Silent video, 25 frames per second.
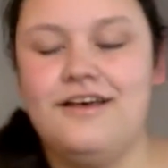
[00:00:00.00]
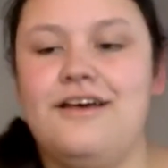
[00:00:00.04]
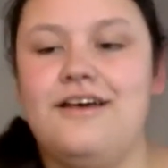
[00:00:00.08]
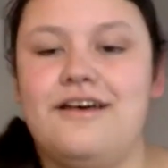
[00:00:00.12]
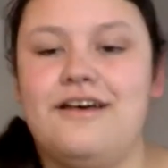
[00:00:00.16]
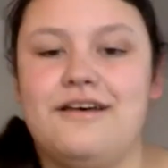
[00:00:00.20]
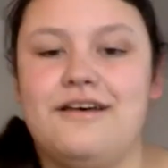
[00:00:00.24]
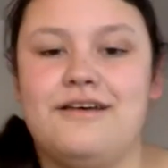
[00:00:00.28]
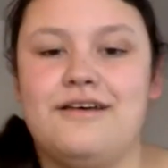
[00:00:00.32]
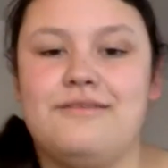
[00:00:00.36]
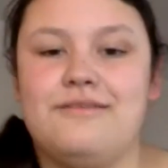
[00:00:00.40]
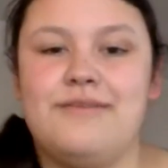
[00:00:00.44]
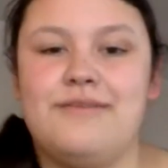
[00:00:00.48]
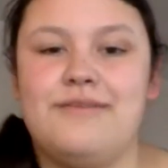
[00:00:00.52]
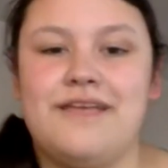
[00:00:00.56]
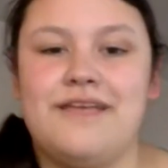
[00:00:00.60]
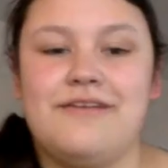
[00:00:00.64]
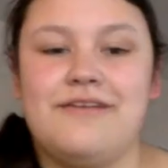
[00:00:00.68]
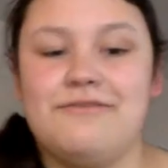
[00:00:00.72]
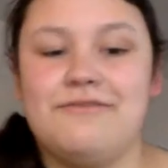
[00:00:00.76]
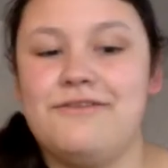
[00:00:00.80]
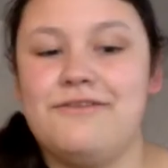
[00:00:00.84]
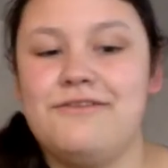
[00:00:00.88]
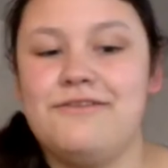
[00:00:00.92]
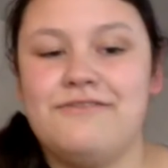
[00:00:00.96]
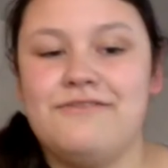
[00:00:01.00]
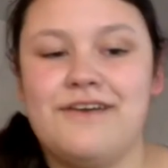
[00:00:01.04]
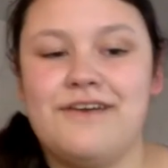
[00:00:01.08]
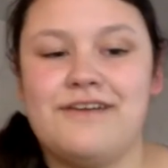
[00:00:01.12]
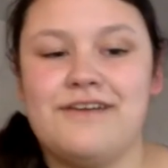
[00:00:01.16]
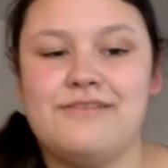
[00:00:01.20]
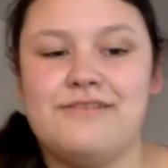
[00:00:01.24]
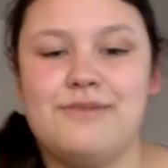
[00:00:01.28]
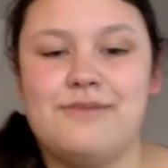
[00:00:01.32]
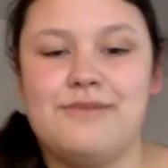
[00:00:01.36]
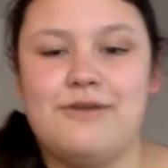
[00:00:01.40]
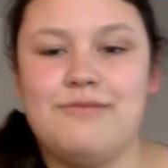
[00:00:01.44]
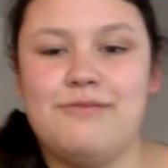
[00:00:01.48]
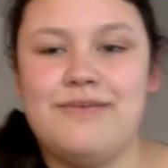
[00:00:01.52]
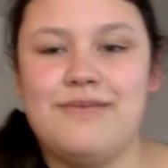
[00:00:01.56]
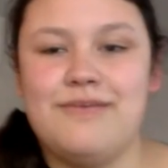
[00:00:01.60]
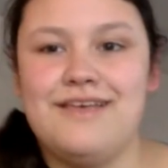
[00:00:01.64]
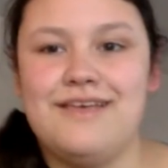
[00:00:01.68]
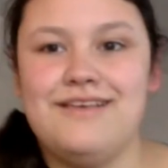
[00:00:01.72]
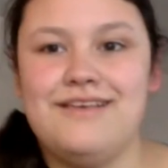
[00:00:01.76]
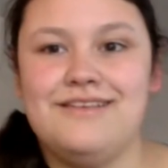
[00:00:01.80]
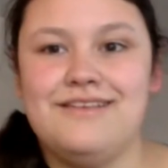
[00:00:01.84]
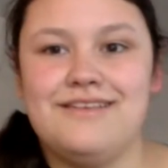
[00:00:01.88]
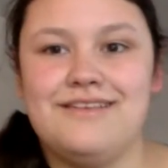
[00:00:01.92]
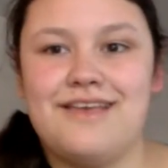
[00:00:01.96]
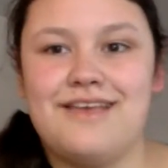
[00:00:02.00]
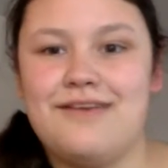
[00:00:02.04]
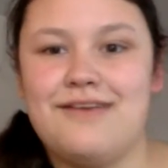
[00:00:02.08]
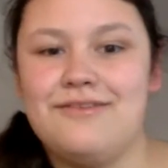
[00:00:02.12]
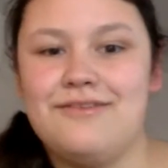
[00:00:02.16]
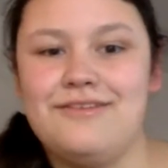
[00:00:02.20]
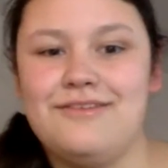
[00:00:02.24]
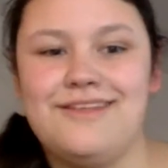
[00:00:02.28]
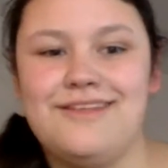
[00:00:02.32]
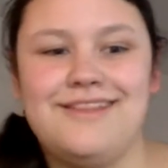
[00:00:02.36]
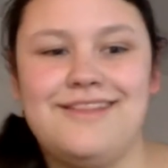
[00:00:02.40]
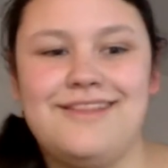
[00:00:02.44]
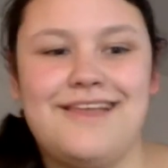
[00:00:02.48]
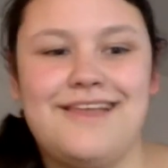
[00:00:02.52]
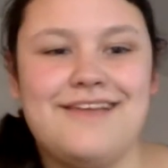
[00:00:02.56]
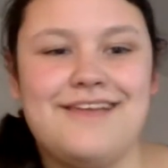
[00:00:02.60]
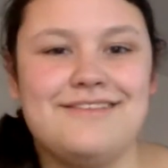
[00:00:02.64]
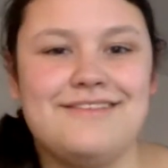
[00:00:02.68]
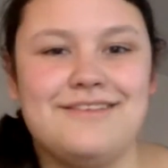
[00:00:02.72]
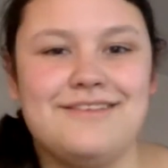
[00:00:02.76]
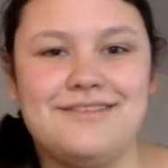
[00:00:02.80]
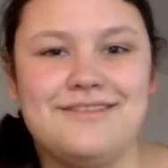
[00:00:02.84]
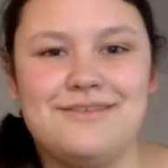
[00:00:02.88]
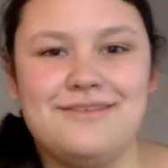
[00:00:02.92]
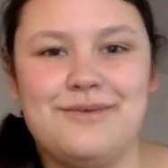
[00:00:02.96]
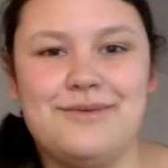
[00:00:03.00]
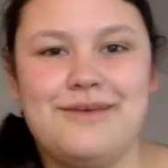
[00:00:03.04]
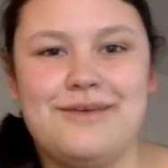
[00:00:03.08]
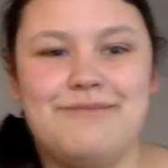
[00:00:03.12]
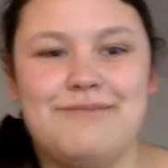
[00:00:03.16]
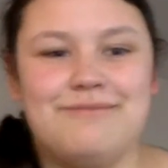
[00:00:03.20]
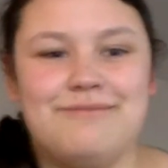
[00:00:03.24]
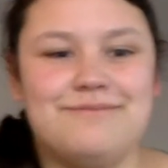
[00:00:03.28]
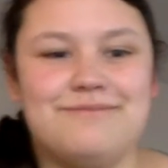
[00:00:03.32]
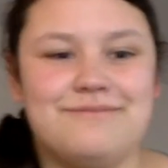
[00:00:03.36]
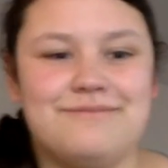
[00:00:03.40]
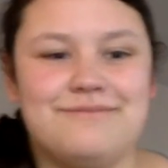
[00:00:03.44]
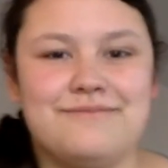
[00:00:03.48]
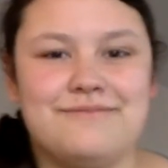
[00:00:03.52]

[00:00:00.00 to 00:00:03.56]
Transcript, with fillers: Um, and a fun fact about me is I really like to swim.